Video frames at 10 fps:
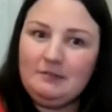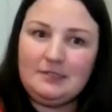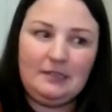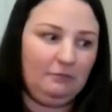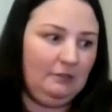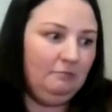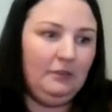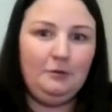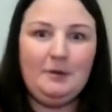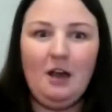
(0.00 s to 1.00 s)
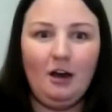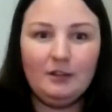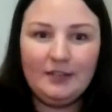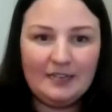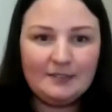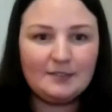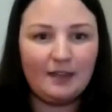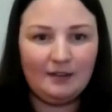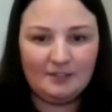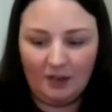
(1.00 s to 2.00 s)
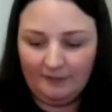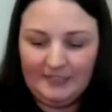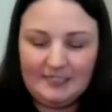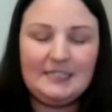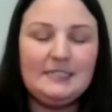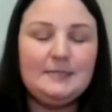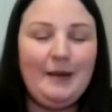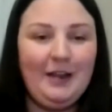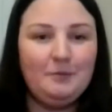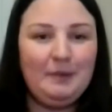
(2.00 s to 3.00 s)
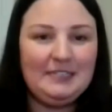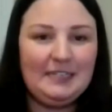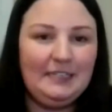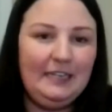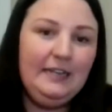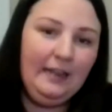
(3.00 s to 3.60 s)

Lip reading: I was like, well, what do we call this? And it's obviously inspired by Dudley,